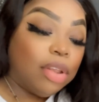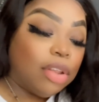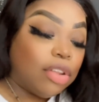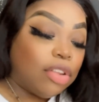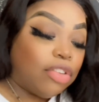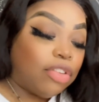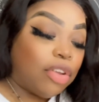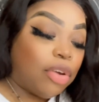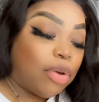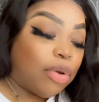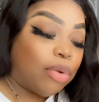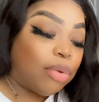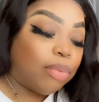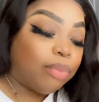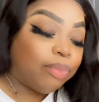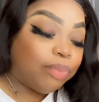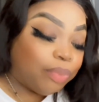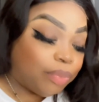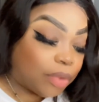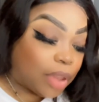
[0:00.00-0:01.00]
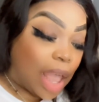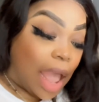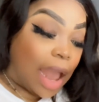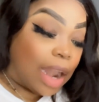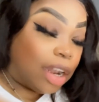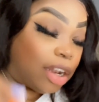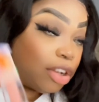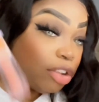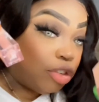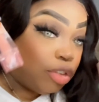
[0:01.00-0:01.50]
So, out of
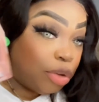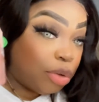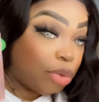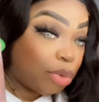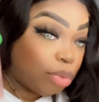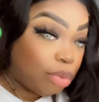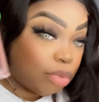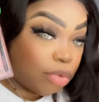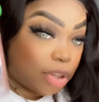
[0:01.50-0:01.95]
the 2,